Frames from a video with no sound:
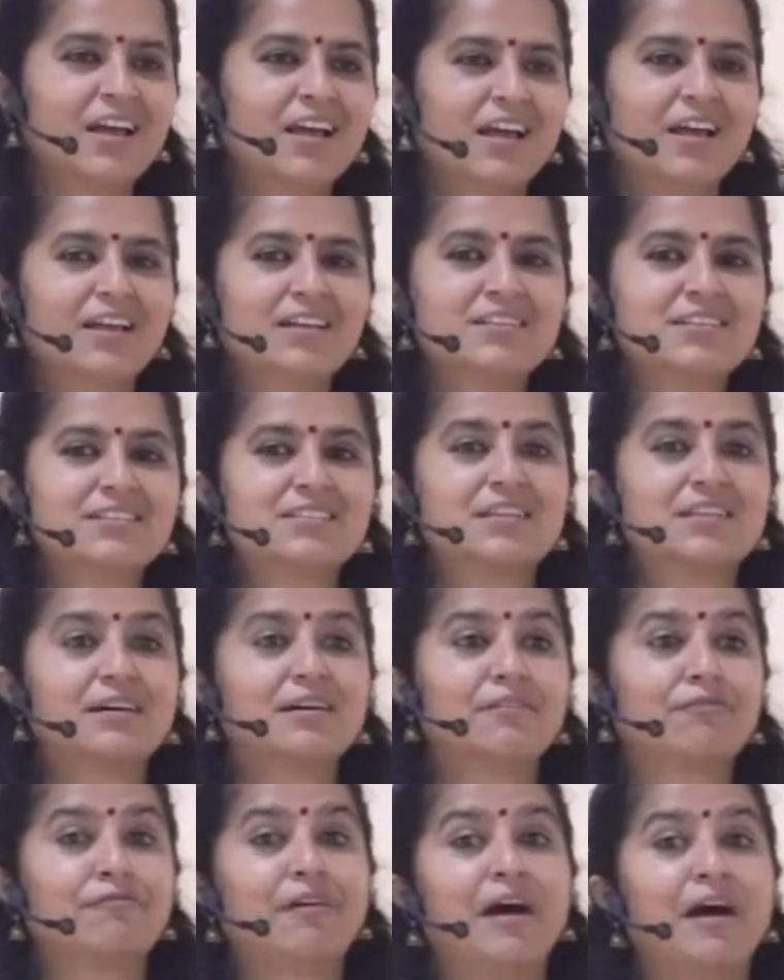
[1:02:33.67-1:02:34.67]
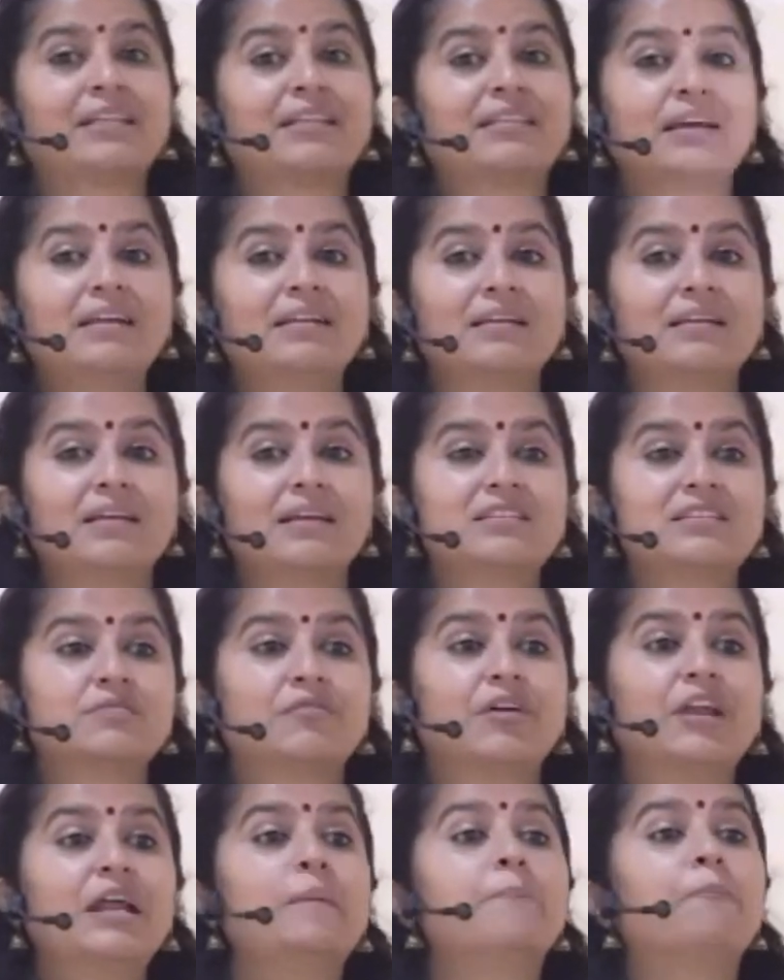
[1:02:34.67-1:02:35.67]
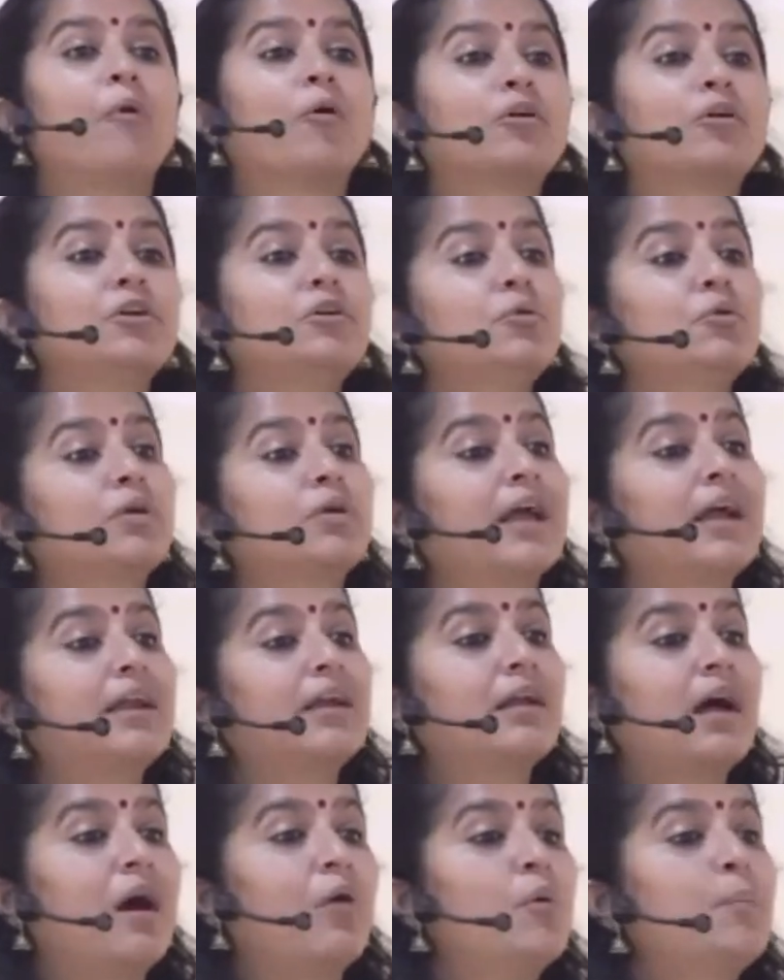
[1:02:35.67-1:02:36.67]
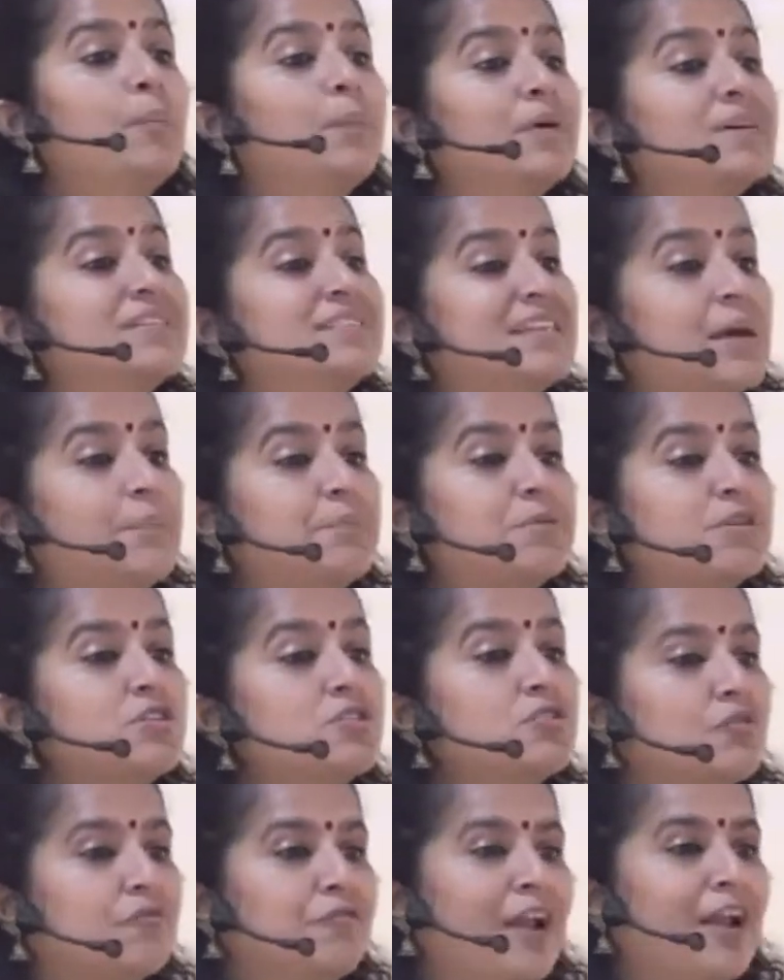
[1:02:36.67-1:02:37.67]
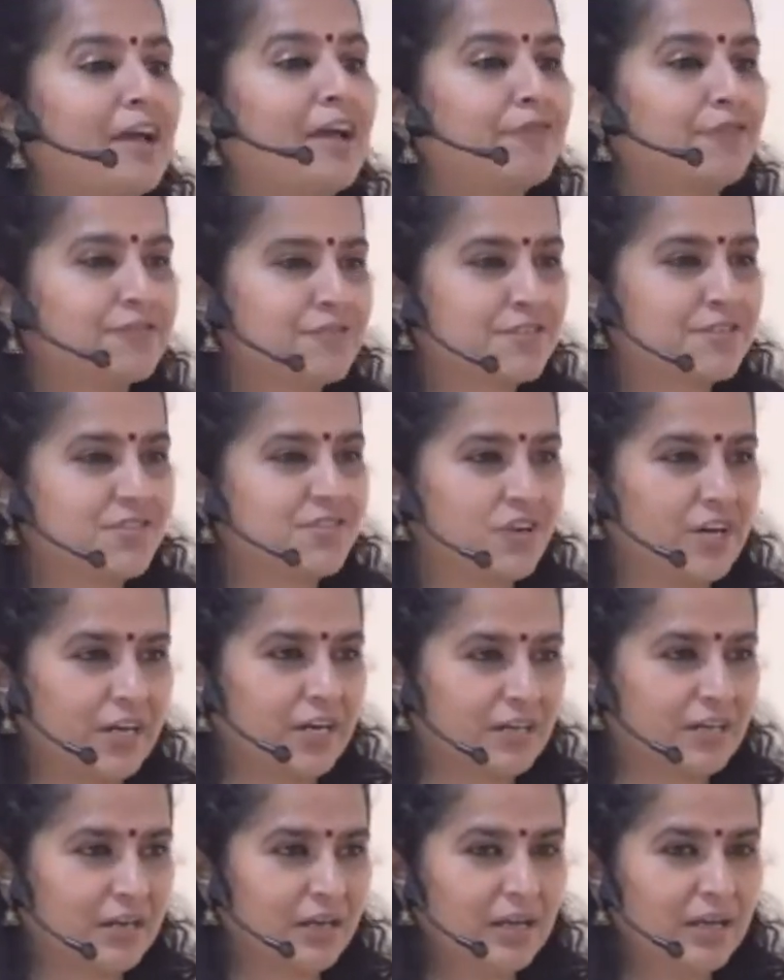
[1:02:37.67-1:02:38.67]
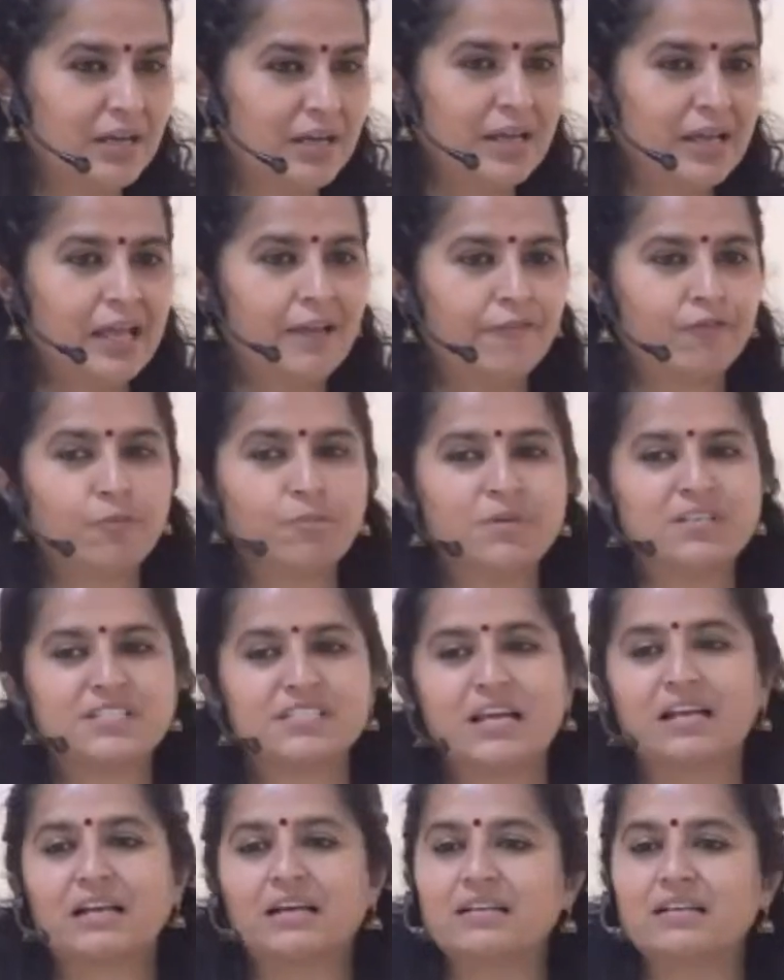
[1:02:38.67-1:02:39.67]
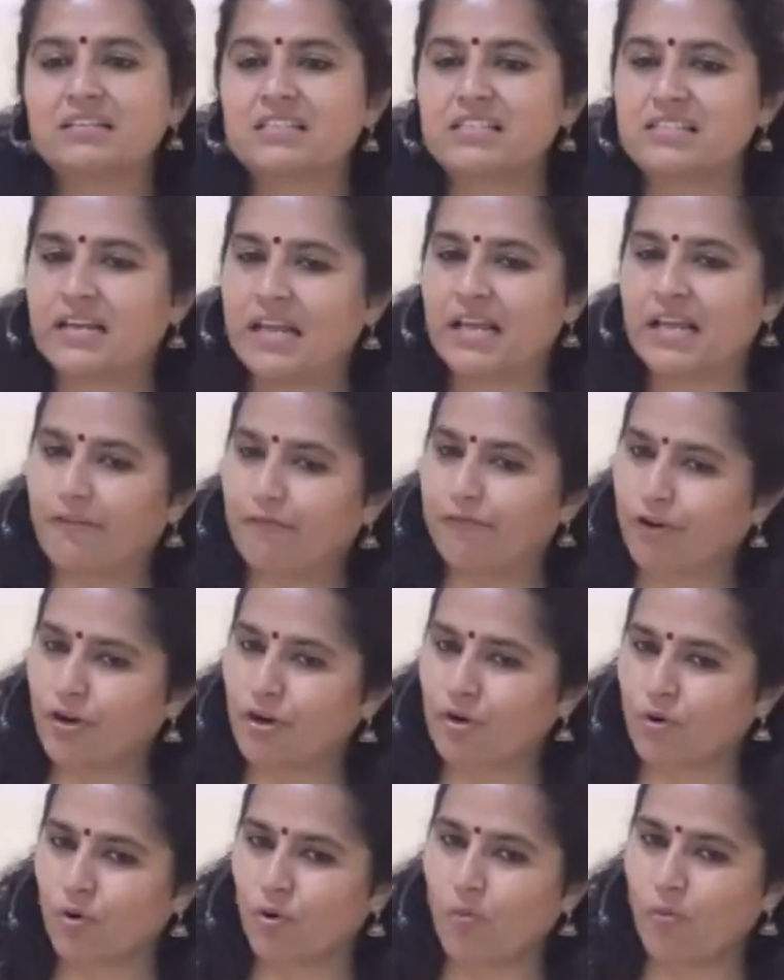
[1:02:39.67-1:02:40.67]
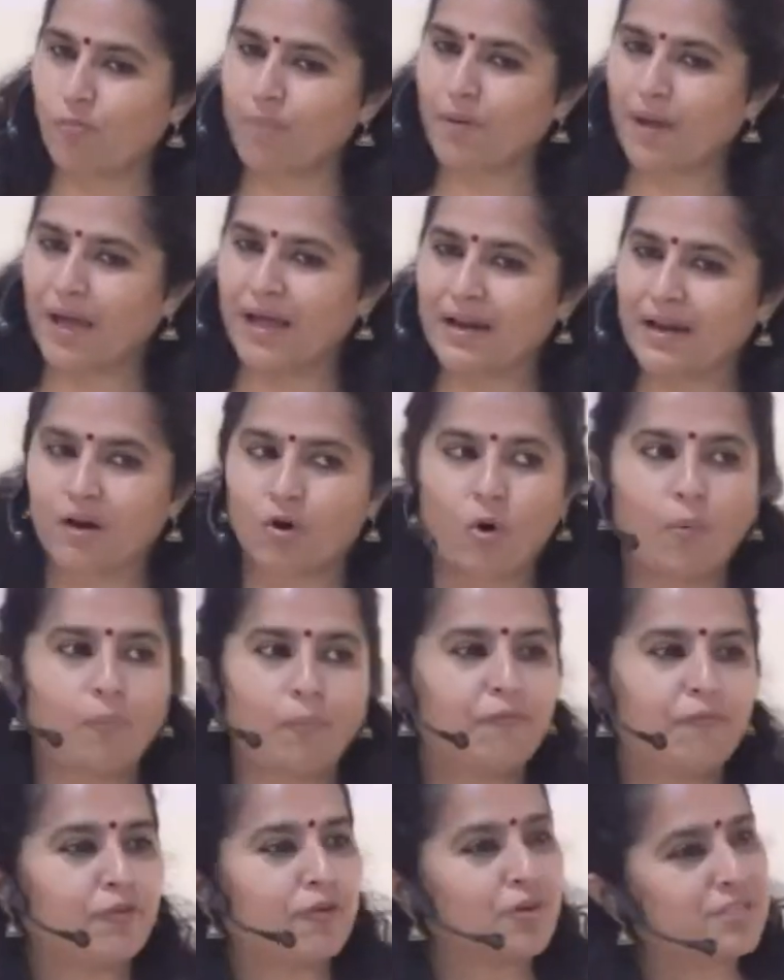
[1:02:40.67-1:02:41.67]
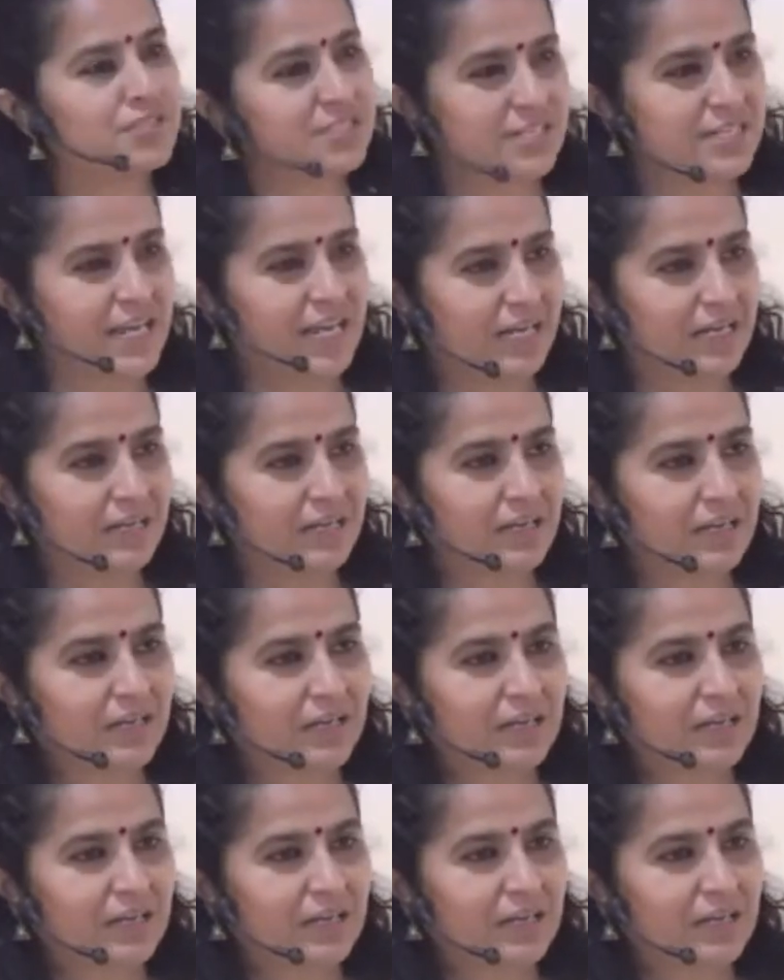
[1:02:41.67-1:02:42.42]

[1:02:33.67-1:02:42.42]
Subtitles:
is the fact that it's very important to get our perceptions of life straight. If you've mistaken a snake for a rope and a rope for a snake,